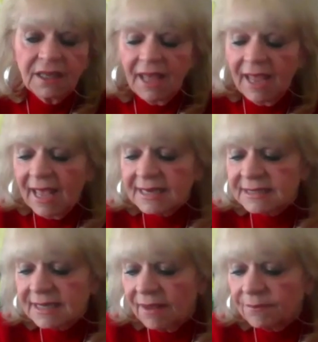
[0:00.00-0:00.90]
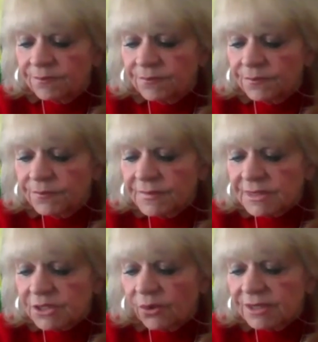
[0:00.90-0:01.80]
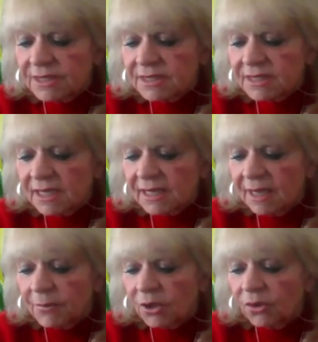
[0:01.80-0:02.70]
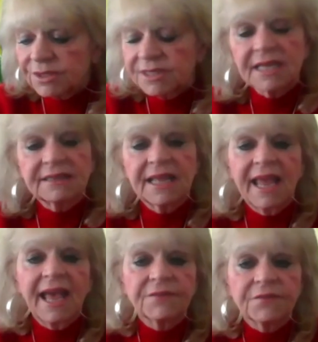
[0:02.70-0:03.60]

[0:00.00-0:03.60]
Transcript: Yeah. And um, so it's the chemicals that they have.